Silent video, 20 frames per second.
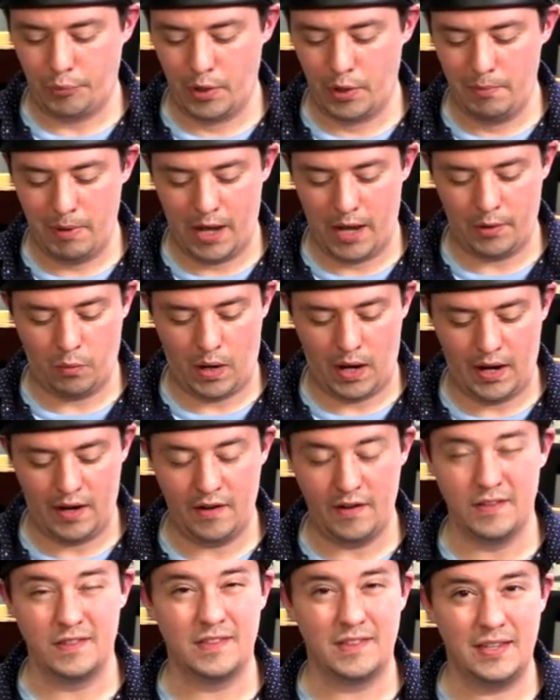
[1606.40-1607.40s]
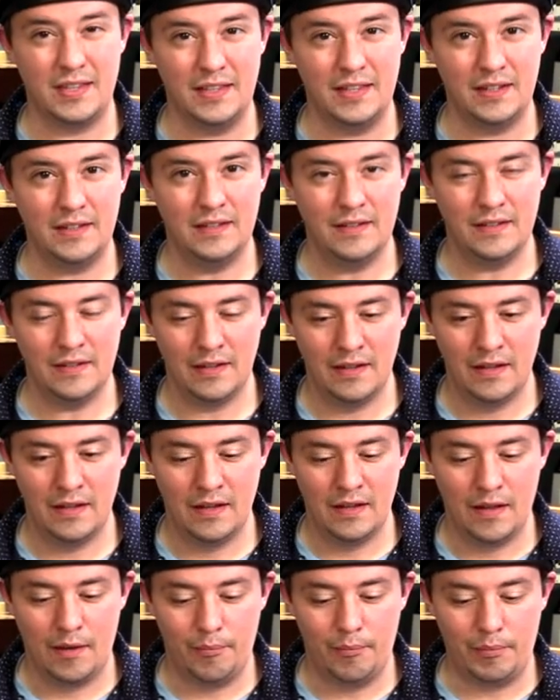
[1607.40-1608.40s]
Pre-bond wire is tinned,
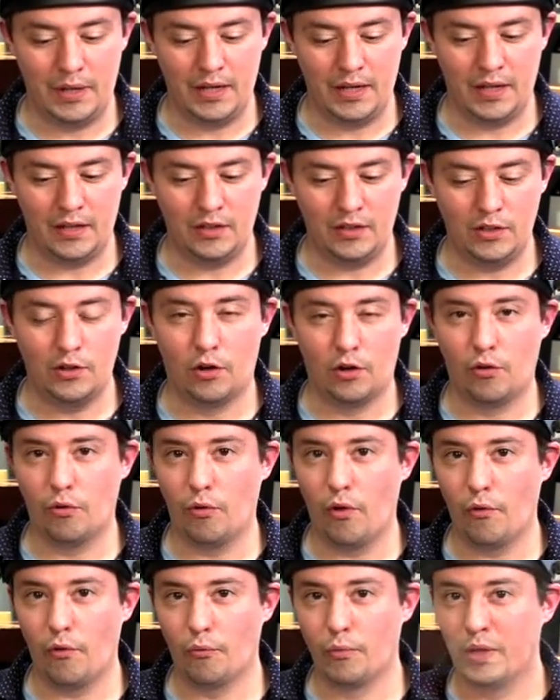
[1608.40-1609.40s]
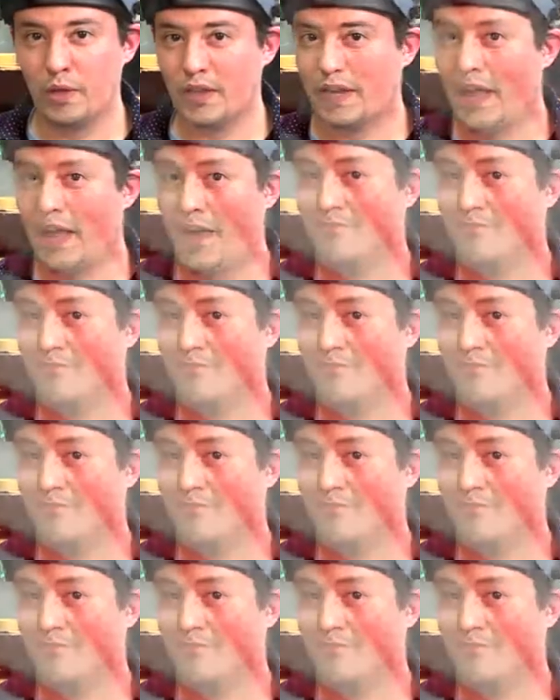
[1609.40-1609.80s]
meaning you don't really